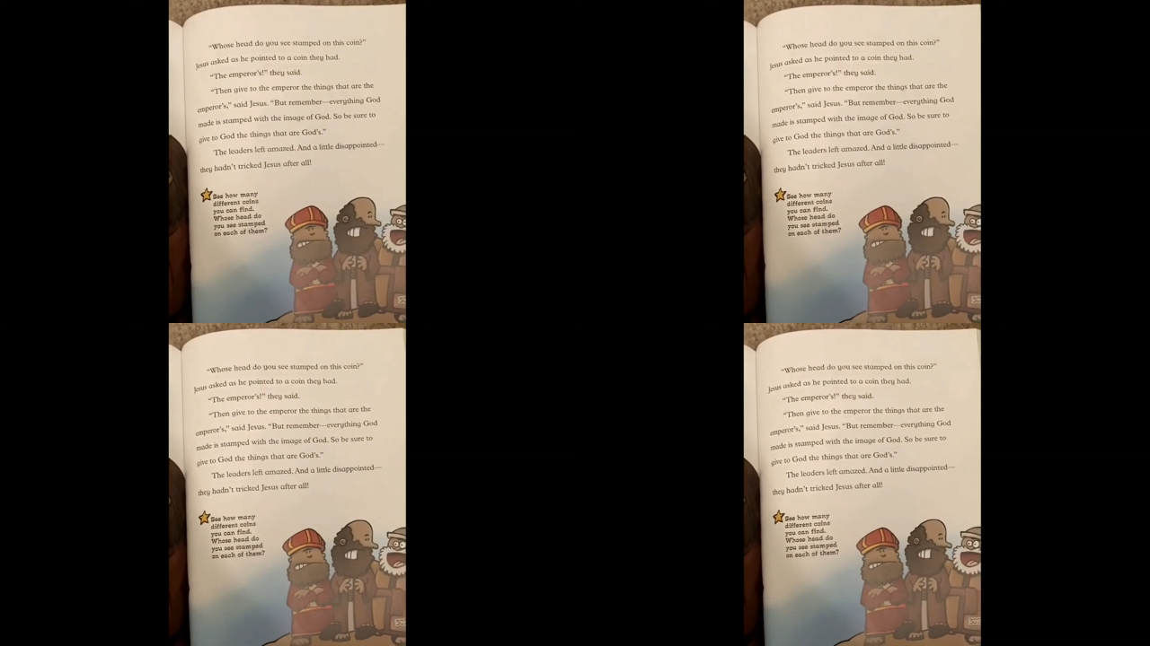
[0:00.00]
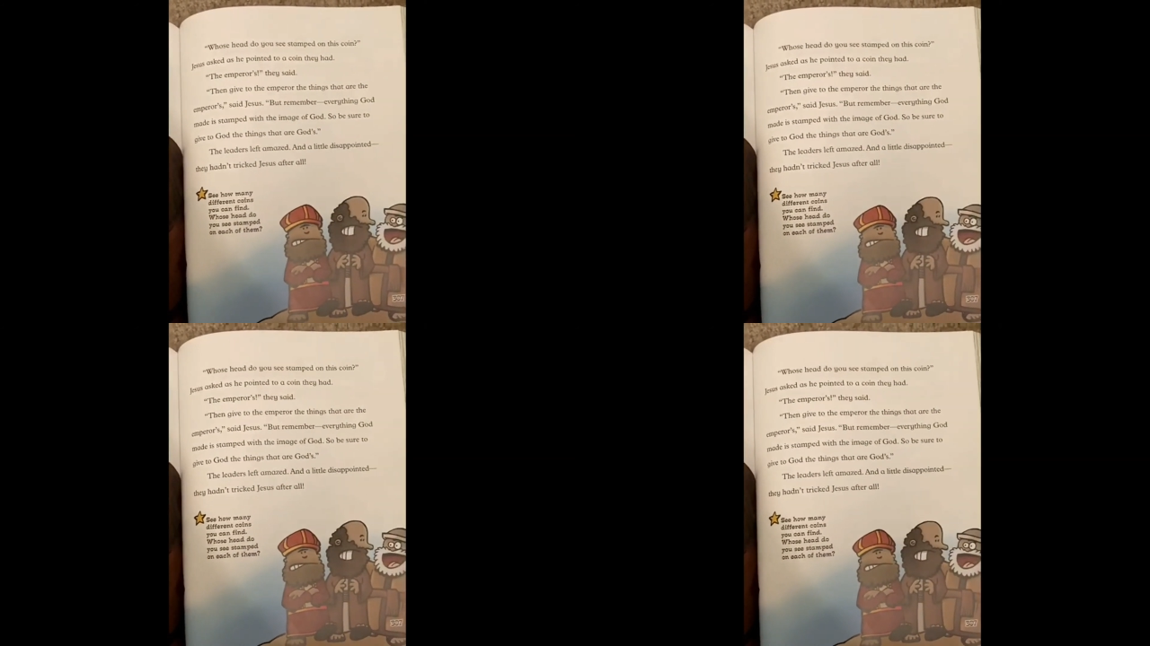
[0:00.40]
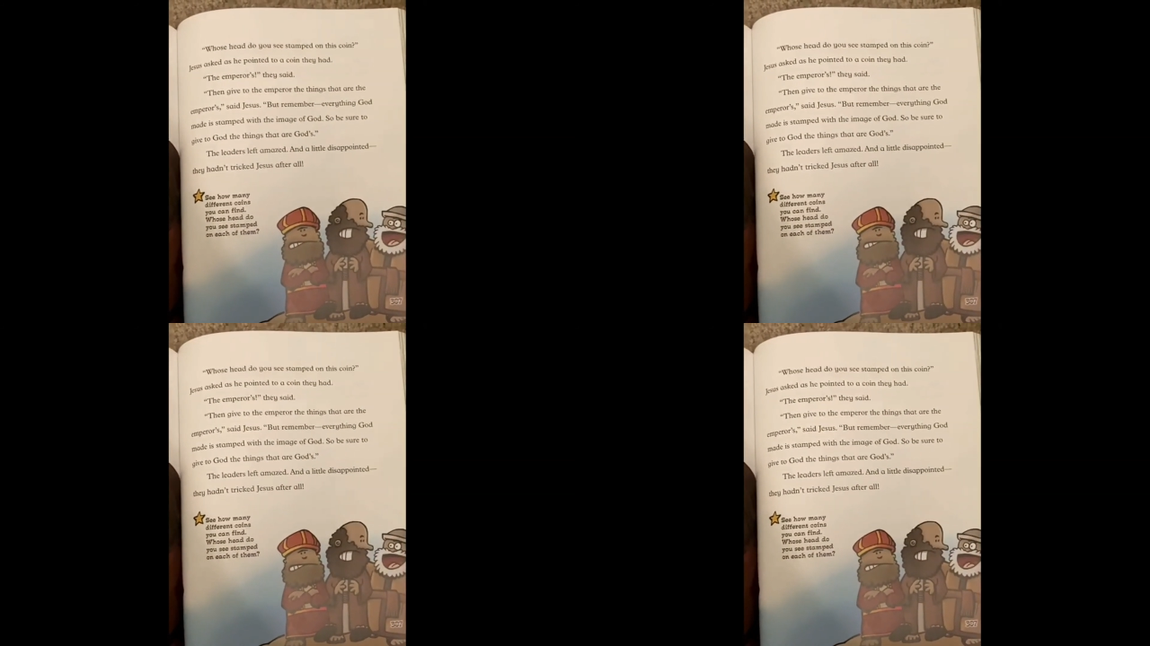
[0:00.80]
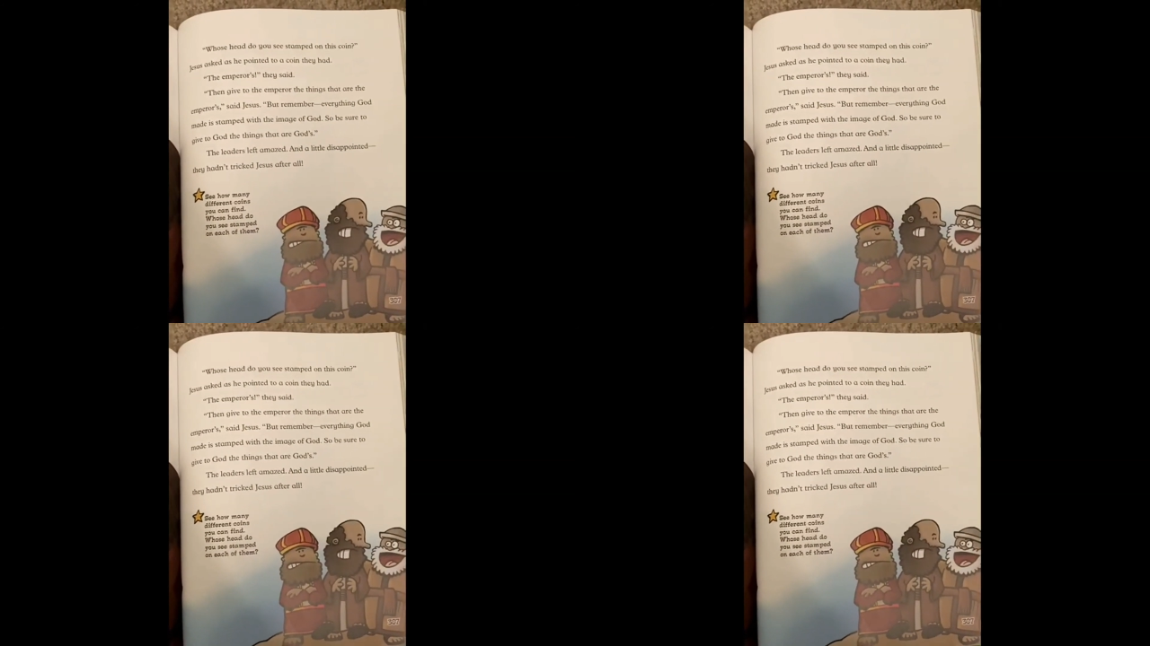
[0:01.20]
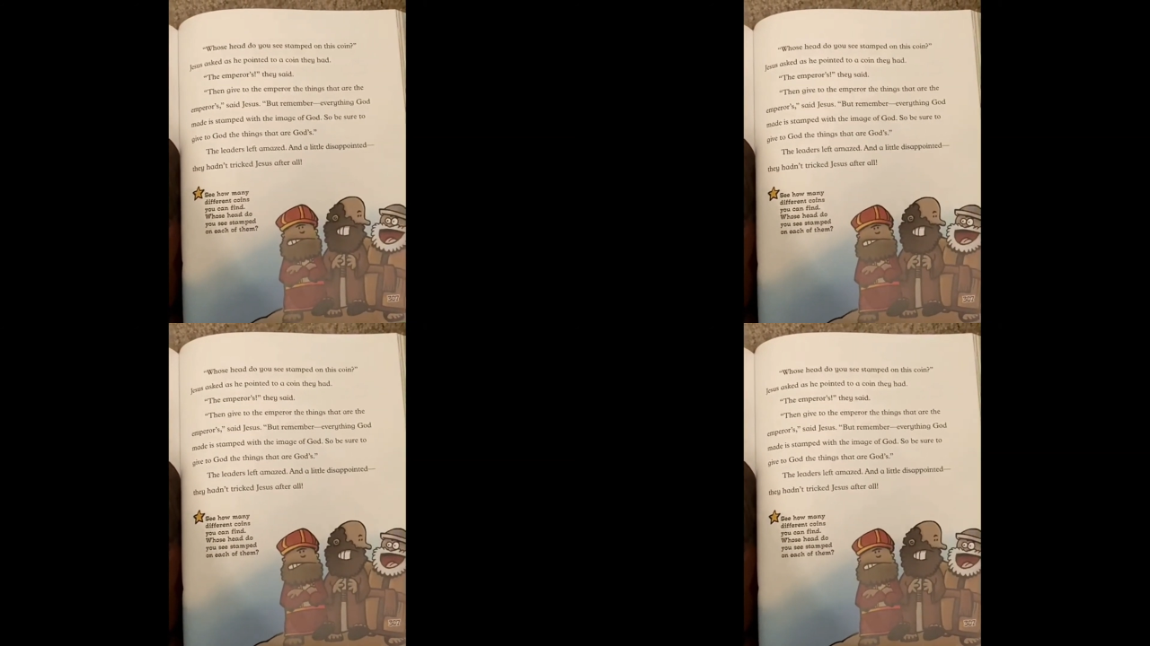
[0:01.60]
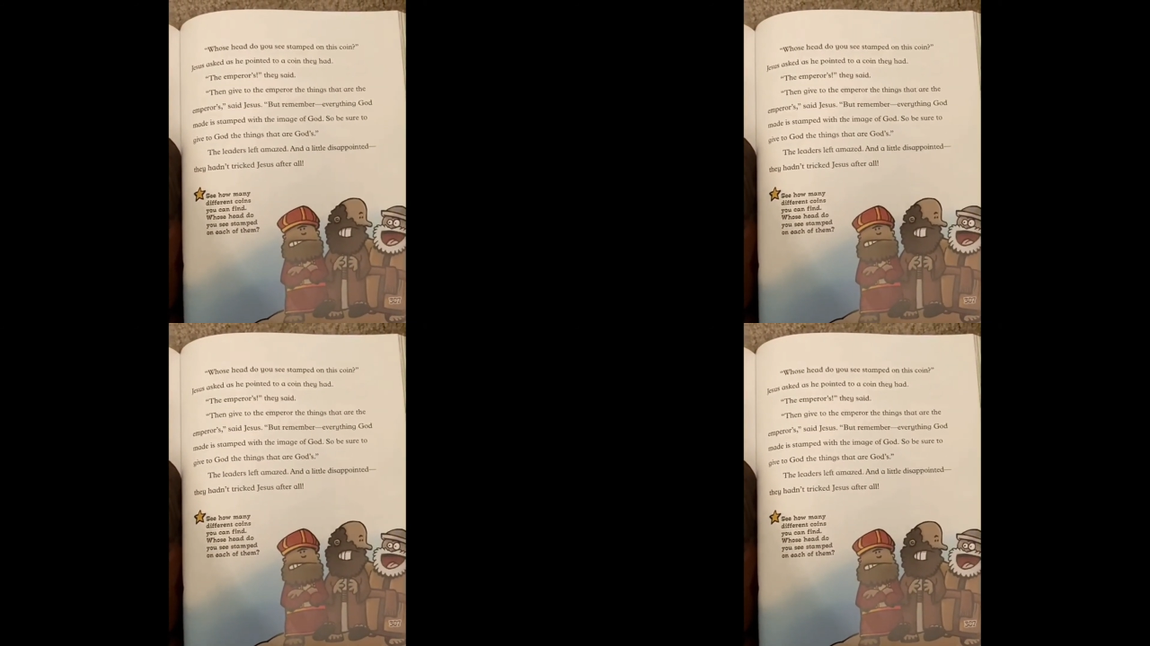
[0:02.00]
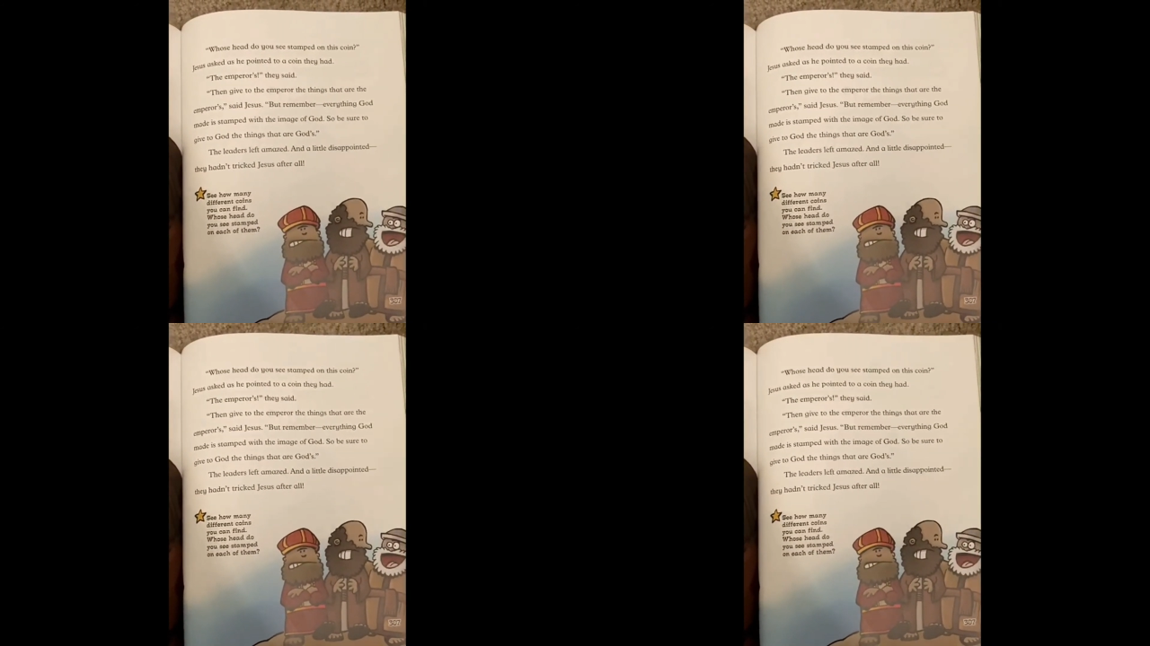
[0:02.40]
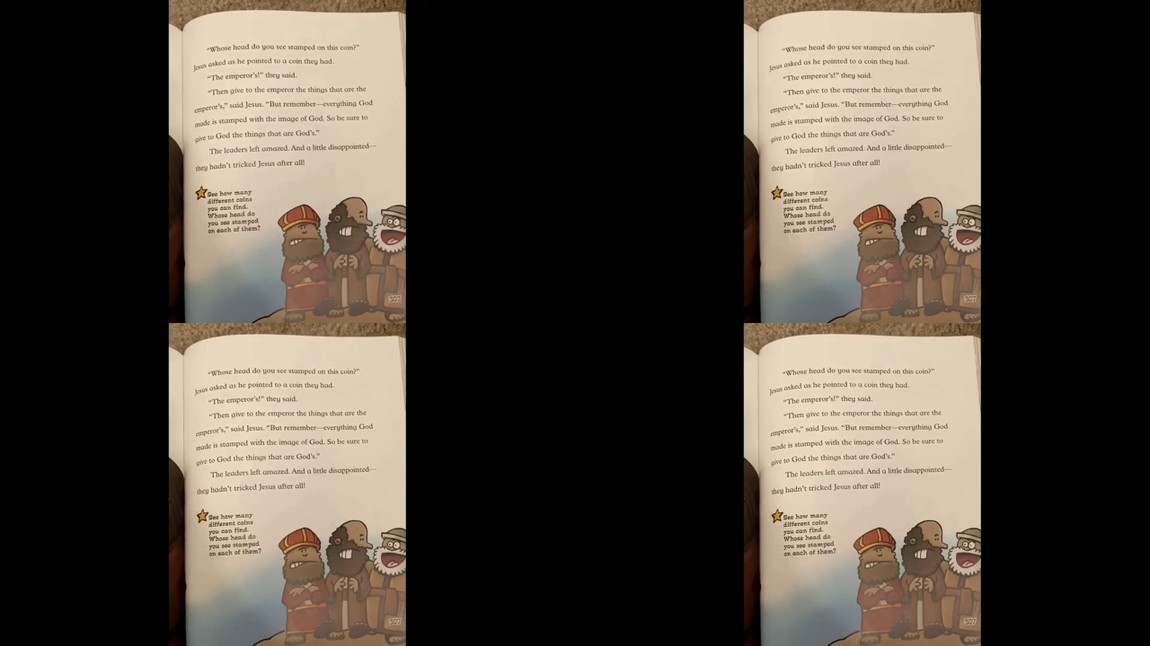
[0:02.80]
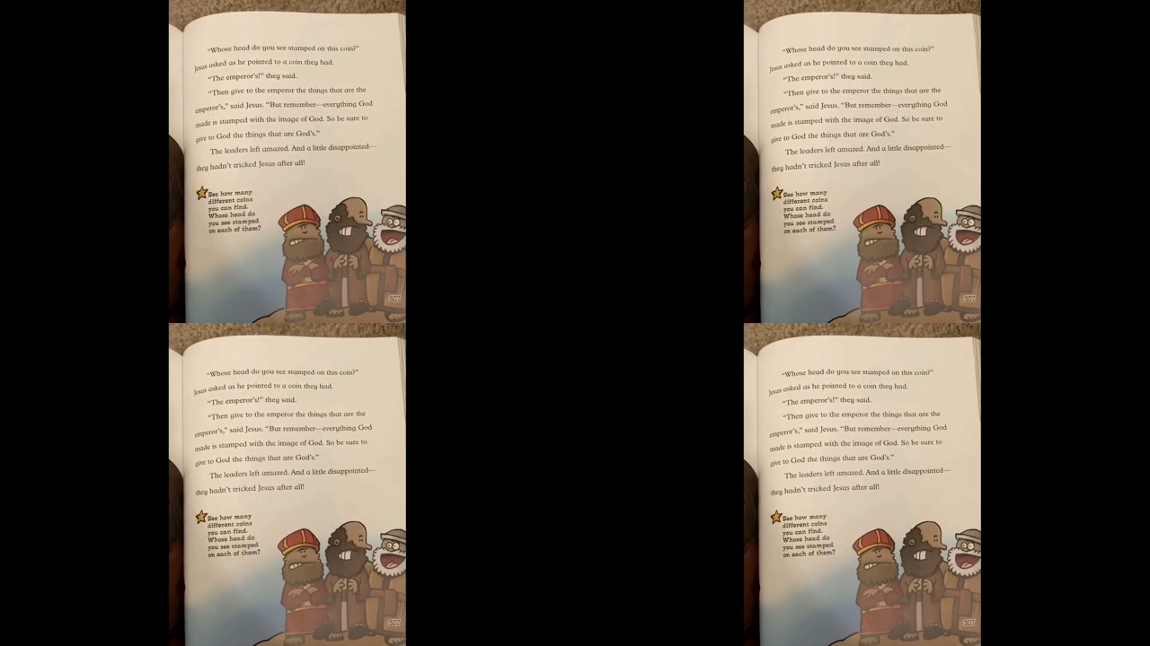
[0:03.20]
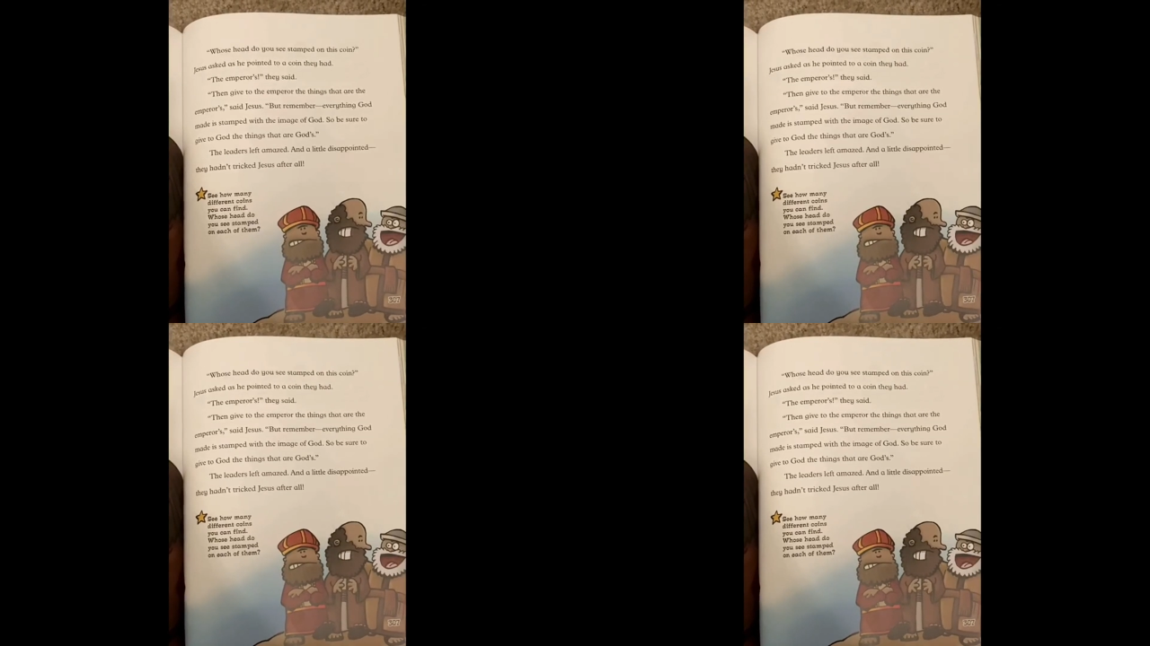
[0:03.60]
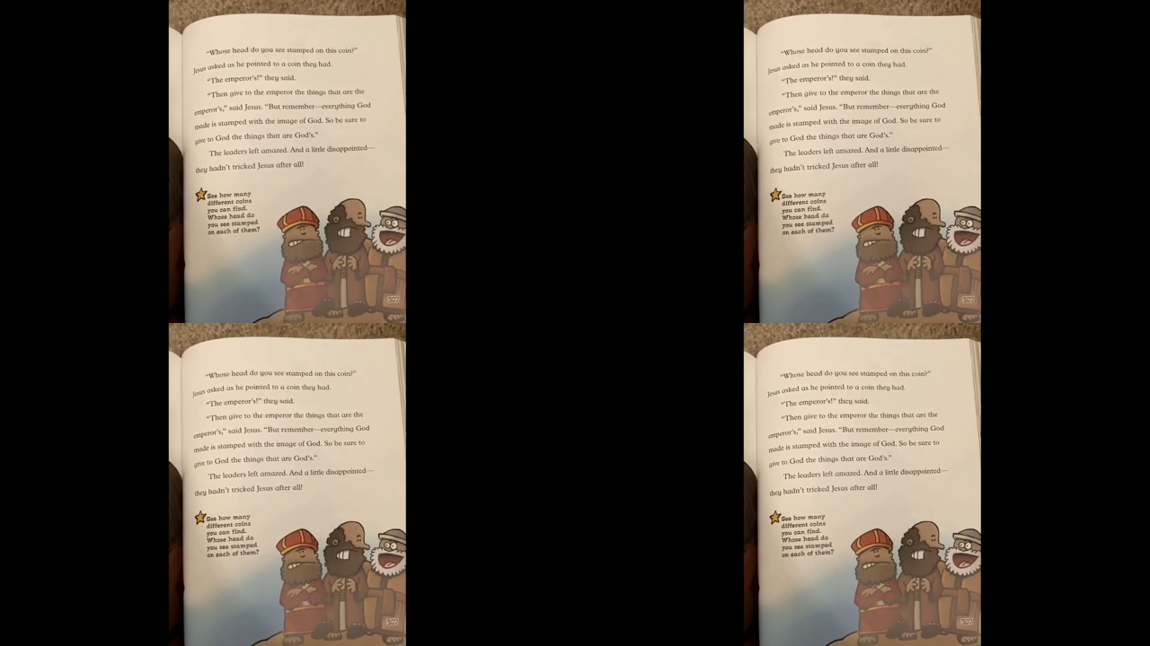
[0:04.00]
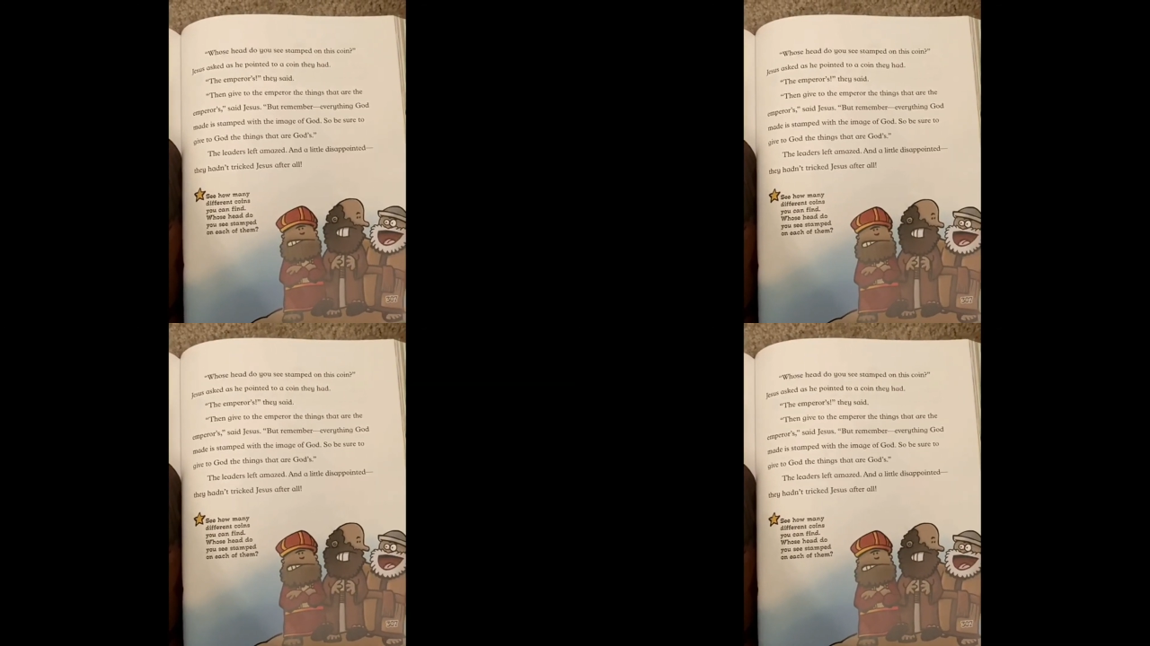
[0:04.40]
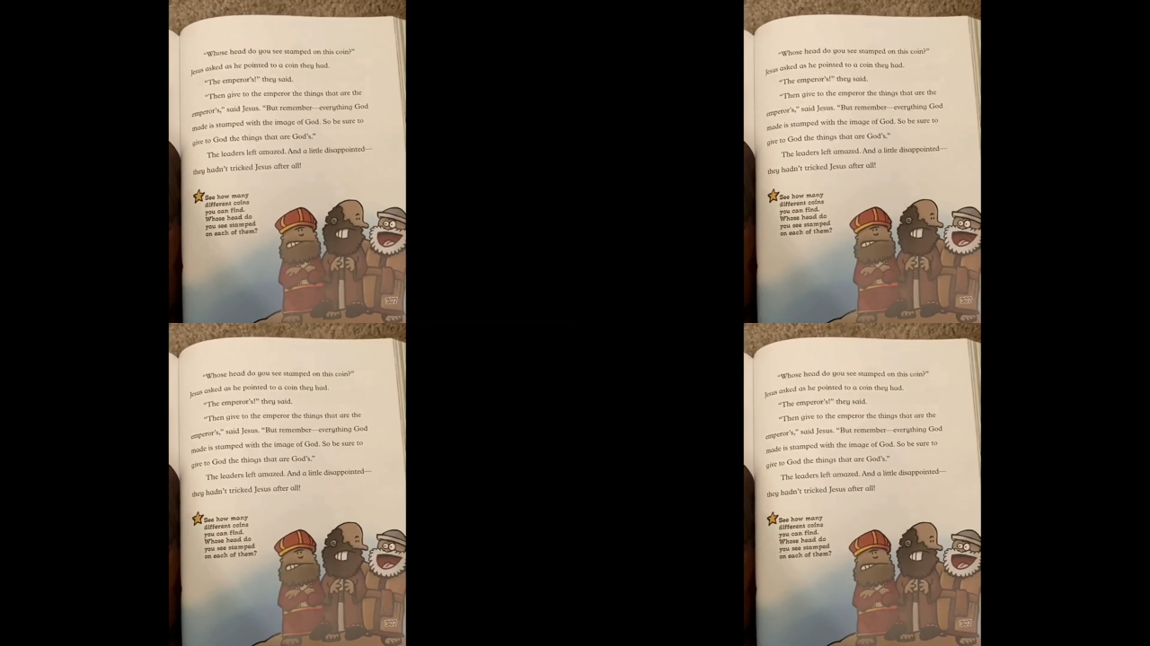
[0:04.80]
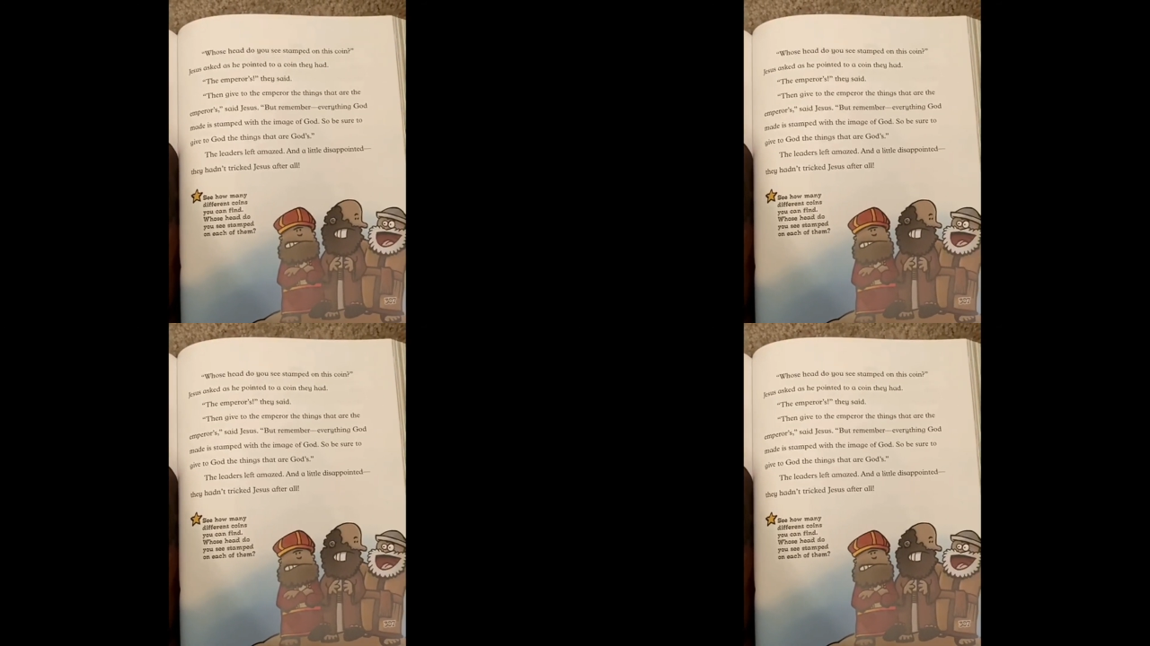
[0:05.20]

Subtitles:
No face is visible, so there are no lips to read.